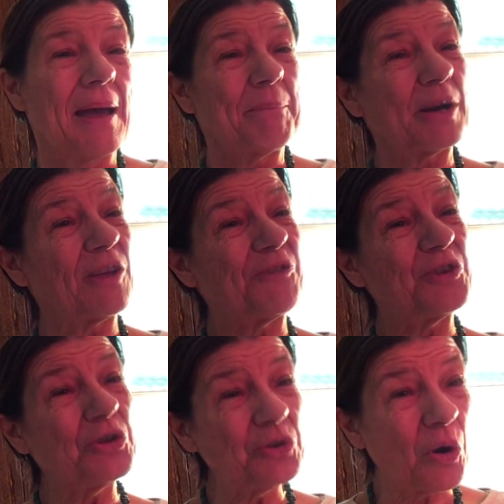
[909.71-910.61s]
But if
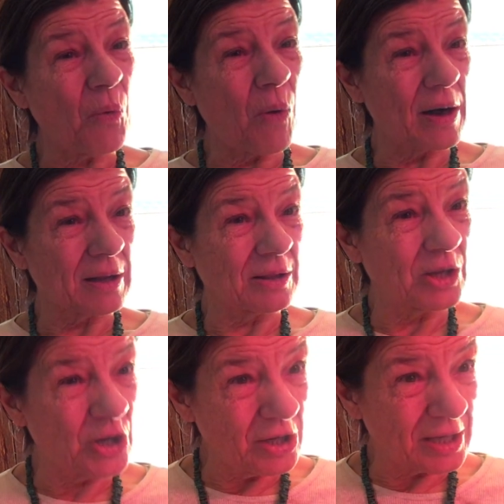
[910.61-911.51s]
you don't want to
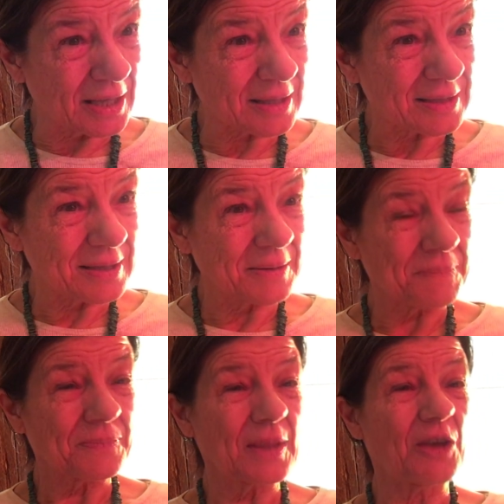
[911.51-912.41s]
learn it,
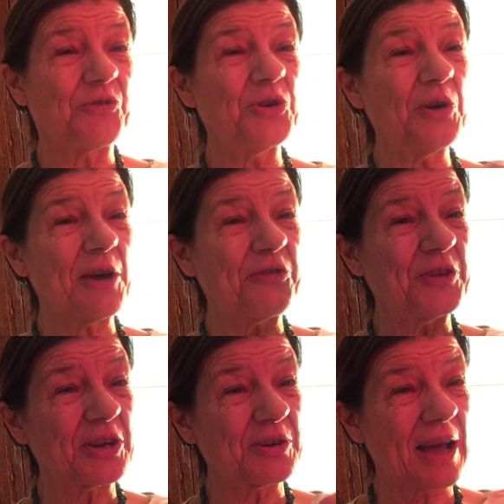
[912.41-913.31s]
if you have
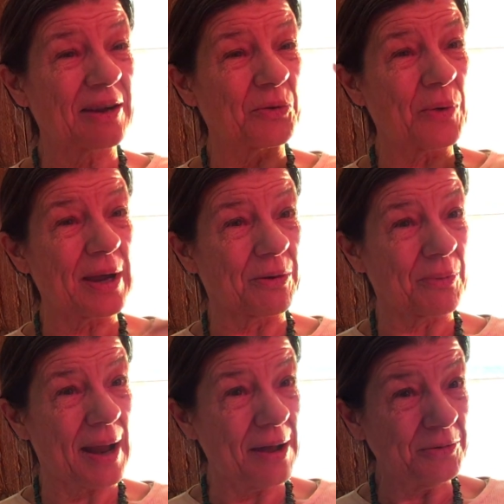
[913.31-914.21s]
figured out a way
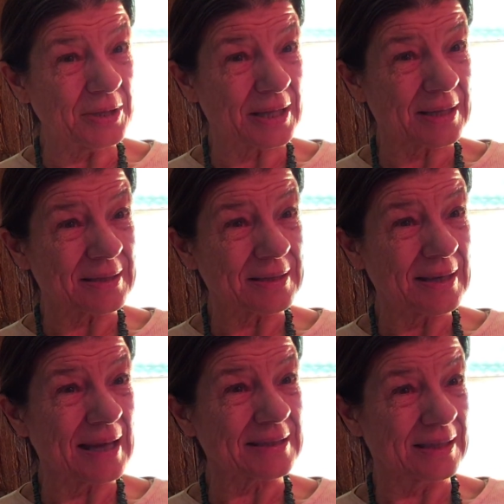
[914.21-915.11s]
around it
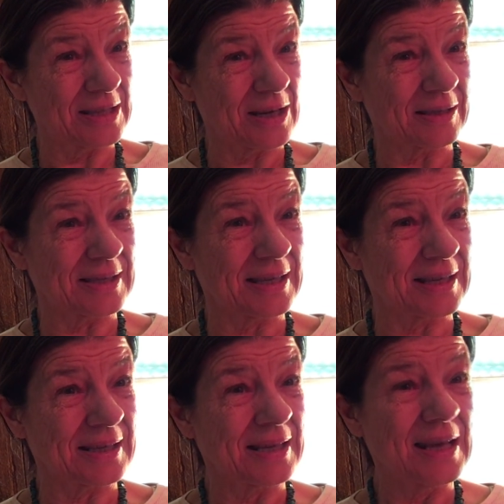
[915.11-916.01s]
as a young kid,